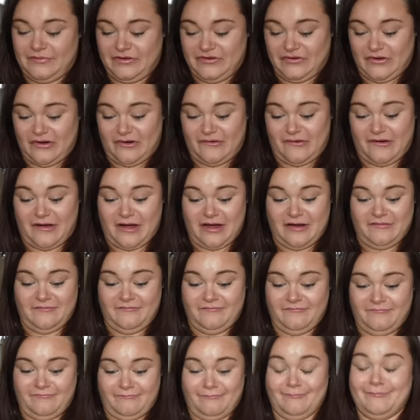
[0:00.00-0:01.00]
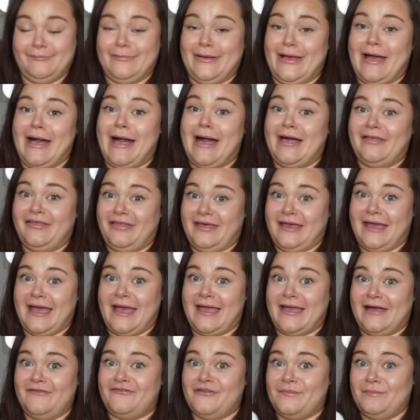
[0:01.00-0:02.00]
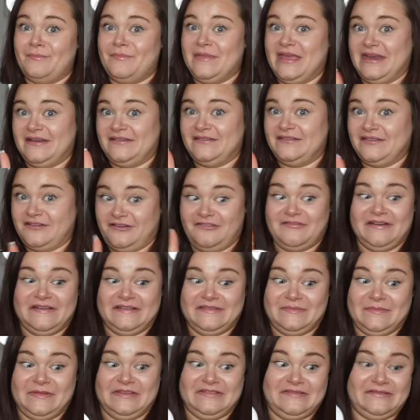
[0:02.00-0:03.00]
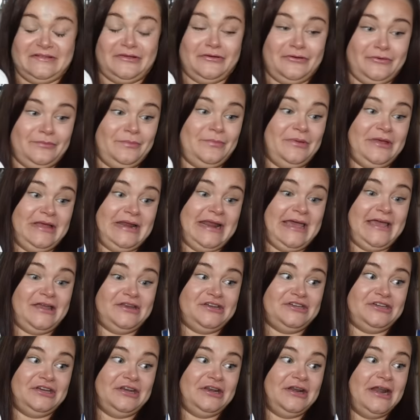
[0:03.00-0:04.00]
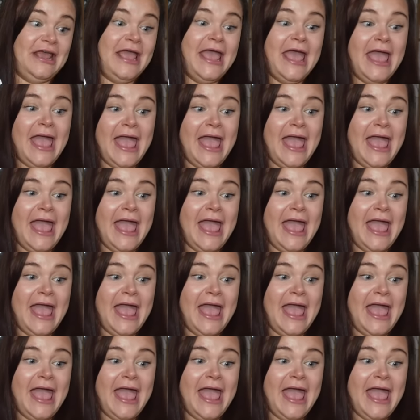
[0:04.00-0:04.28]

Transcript: sorry, but I think I have a mint Christmas cup collection